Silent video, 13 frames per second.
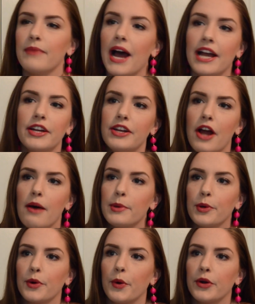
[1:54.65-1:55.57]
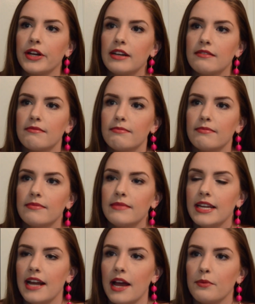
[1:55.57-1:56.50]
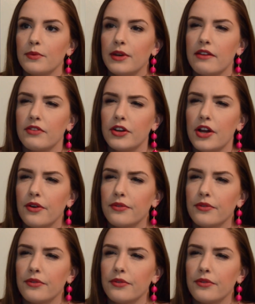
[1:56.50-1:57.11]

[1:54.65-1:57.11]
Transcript: I could not be recording and I would never know.